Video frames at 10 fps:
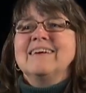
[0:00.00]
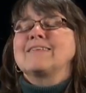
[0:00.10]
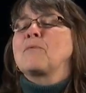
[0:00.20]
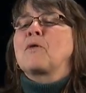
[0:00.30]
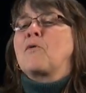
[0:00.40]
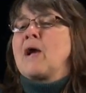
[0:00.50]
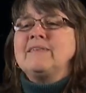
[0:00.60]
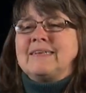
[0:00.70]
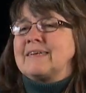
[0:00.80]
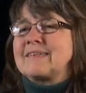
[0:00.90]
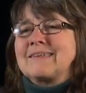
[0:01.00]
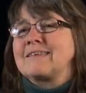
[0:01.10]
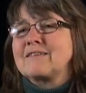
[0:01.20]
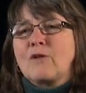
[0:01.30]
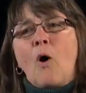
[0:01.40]
So the craziness is
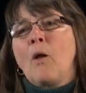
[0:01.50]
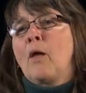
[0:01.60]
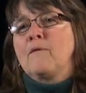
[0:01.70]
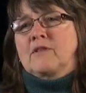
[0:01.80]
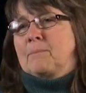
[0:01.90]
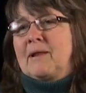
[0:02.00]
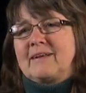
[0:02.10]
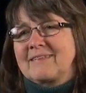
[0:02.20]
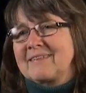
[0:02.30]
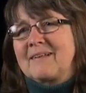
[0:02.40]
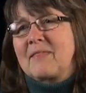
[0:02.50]
just all over the place.